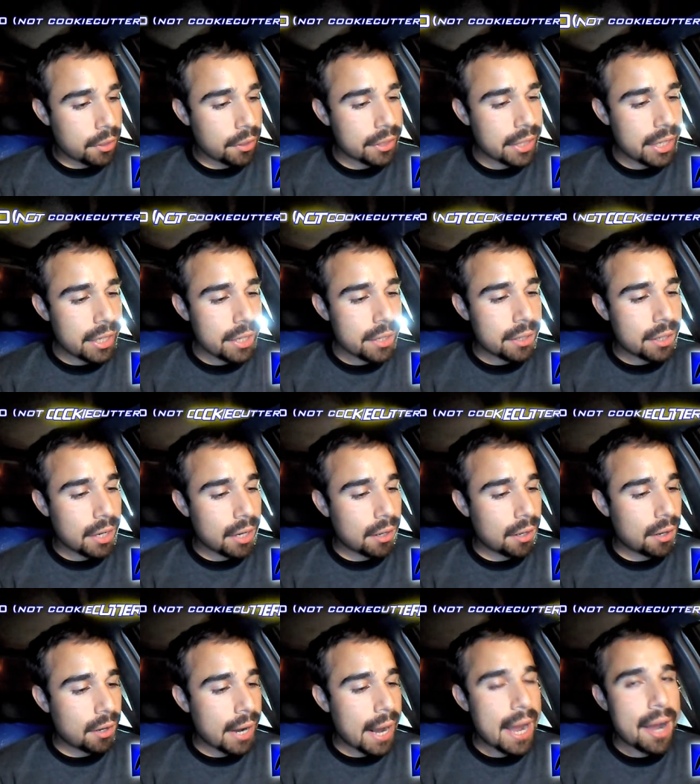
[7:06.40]
Cookie
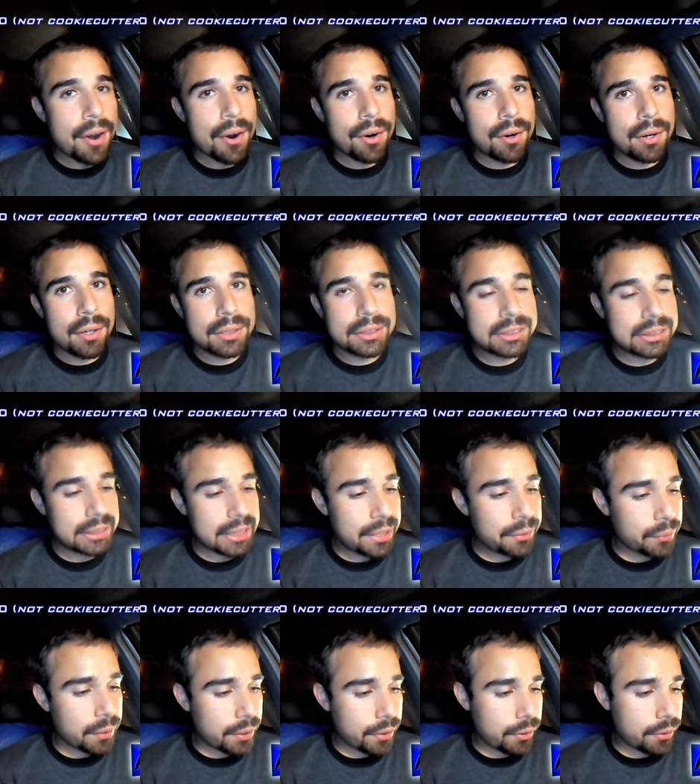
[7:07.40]
Cutter Hour
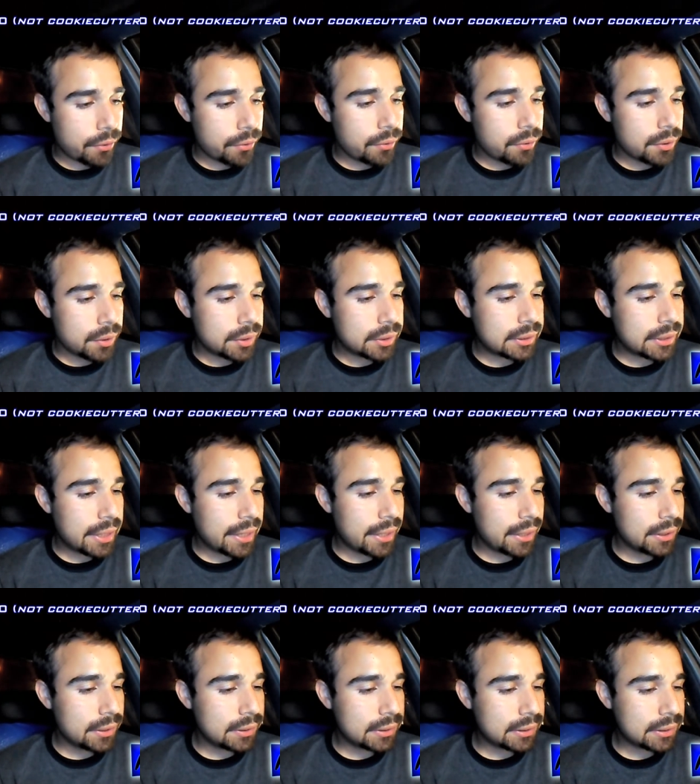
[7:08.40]
Zero
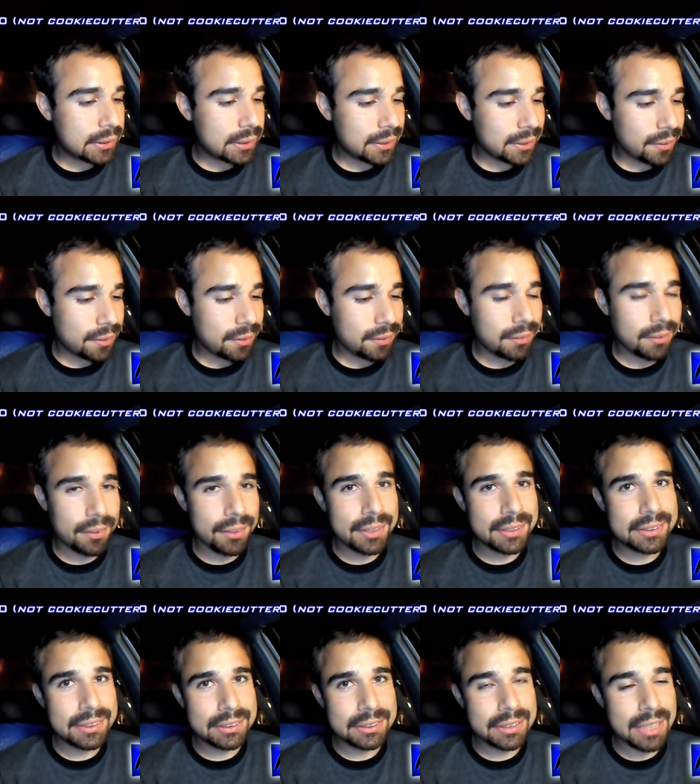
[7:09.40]
says, oh,
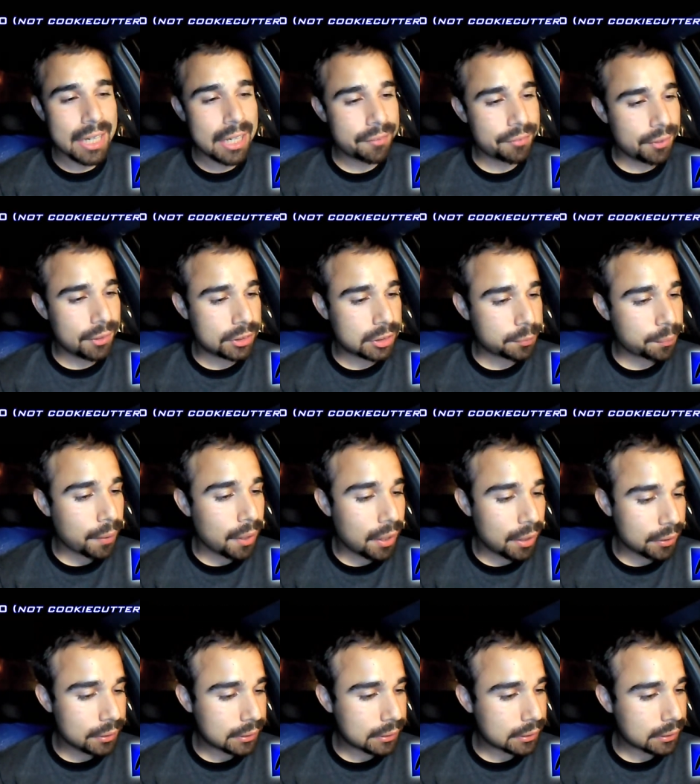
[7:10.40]
this is kind of a
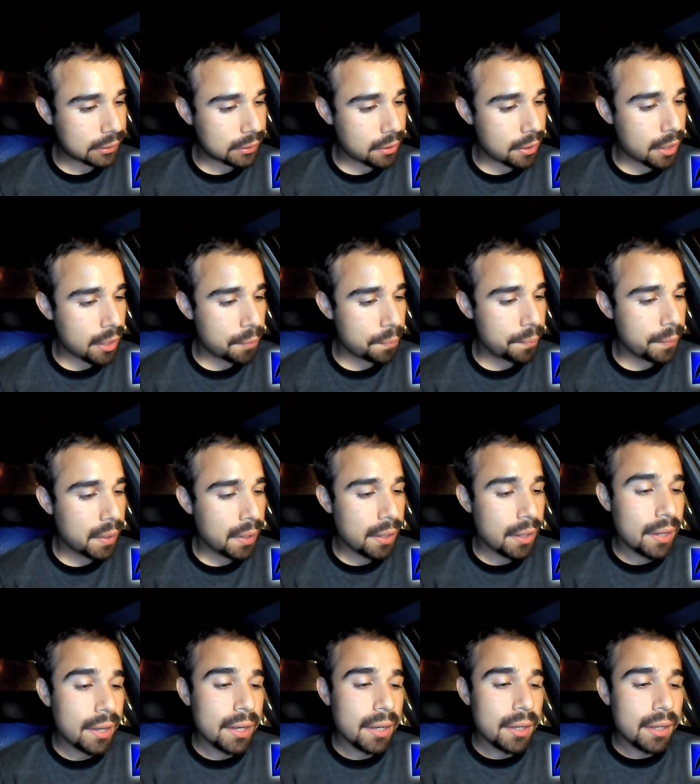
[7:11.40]
response. Um,
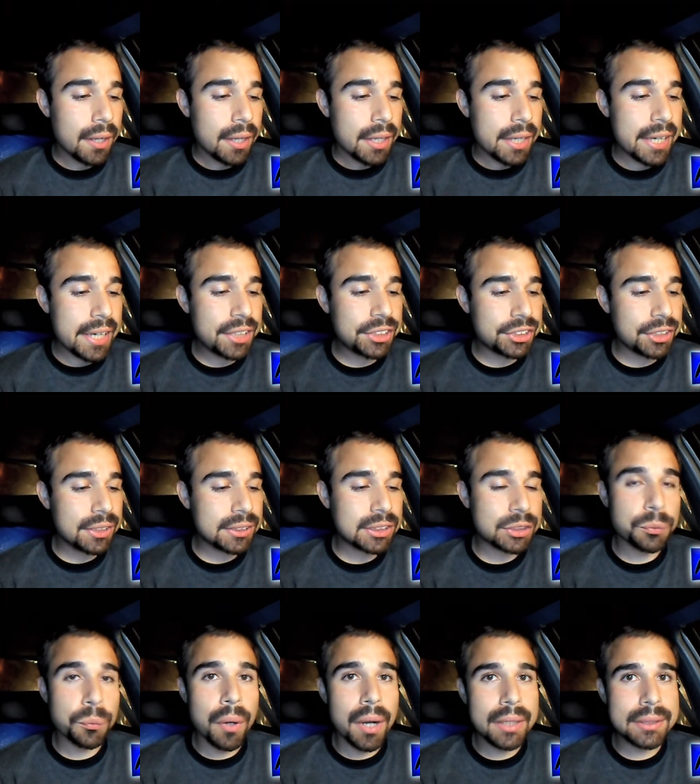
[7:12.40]
he
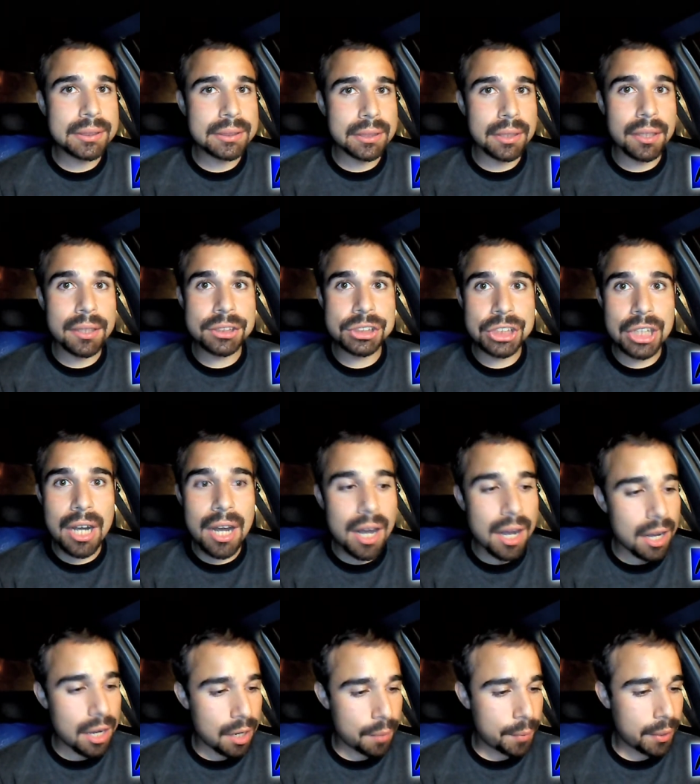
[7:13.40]
just wants a
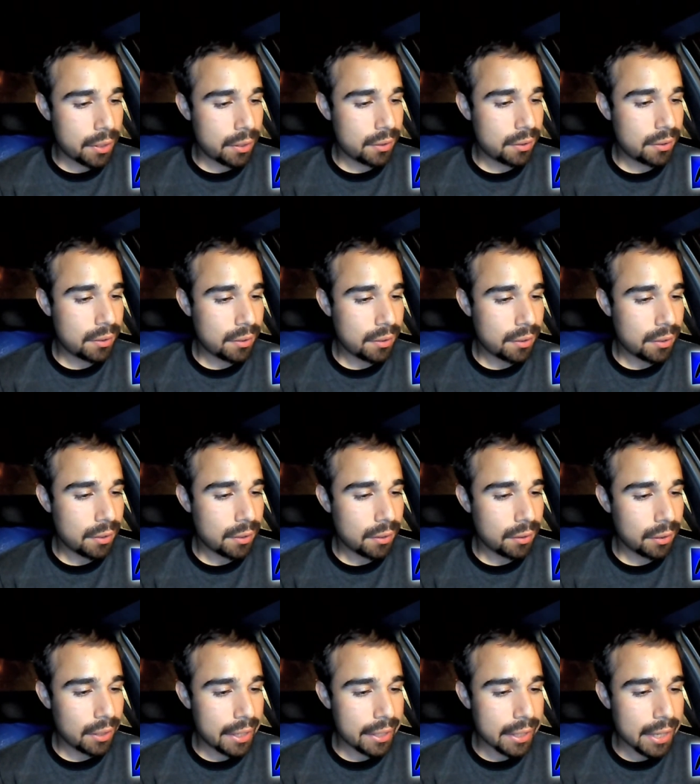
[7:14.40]
job,
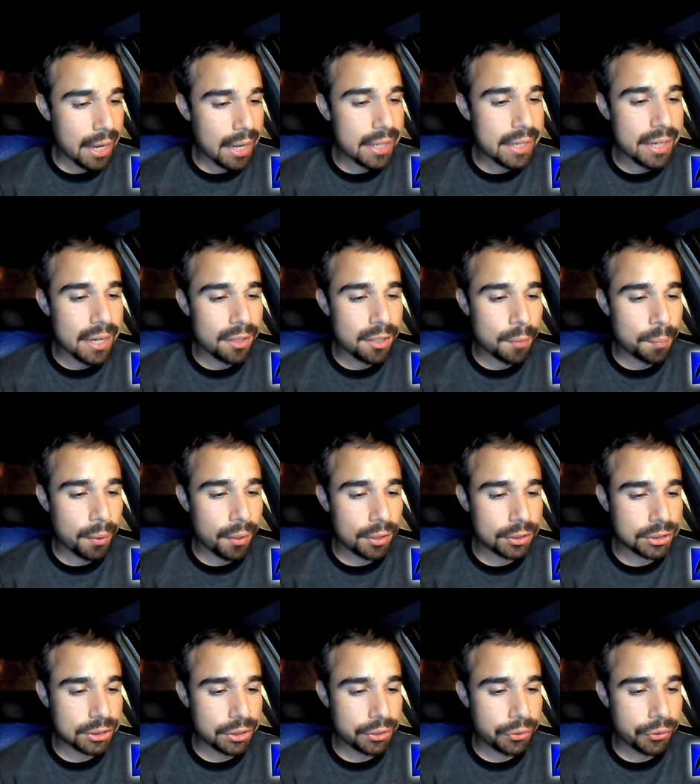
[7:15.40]
like any other
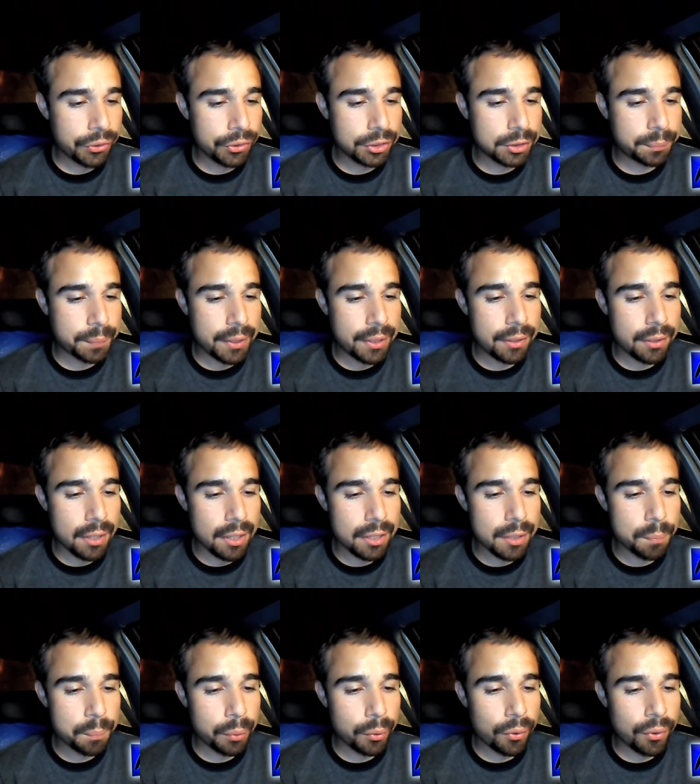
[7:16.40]
person who's been
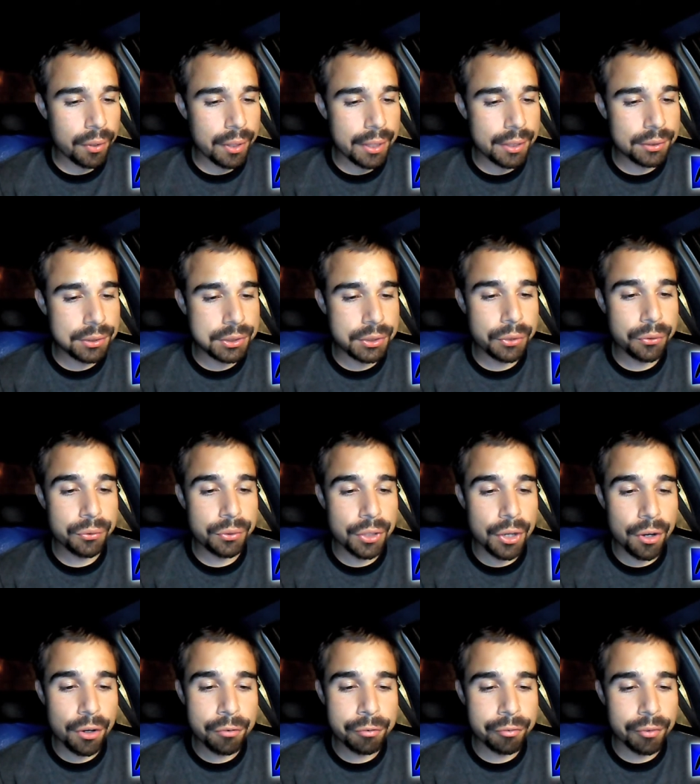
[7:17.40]
unemployed through
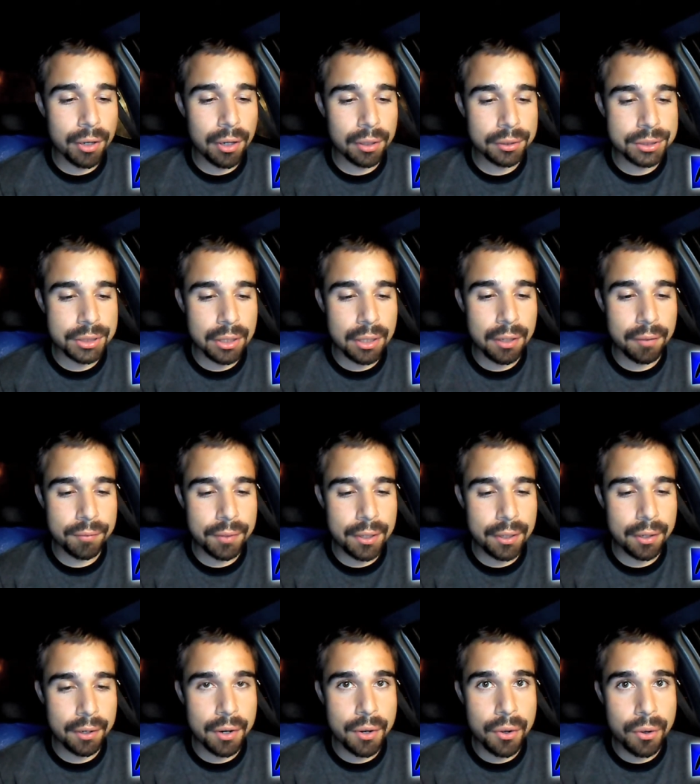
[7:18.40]
no fault of
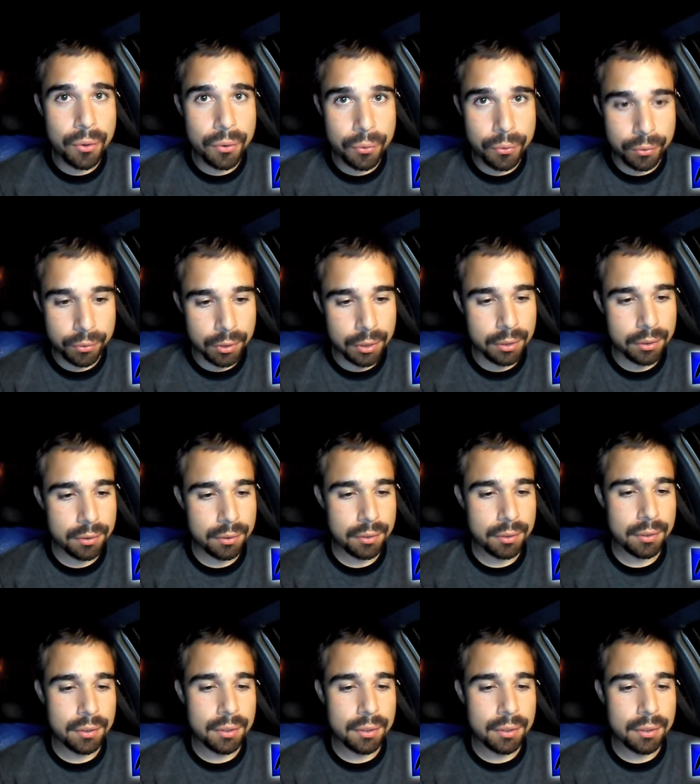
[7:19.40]
their own.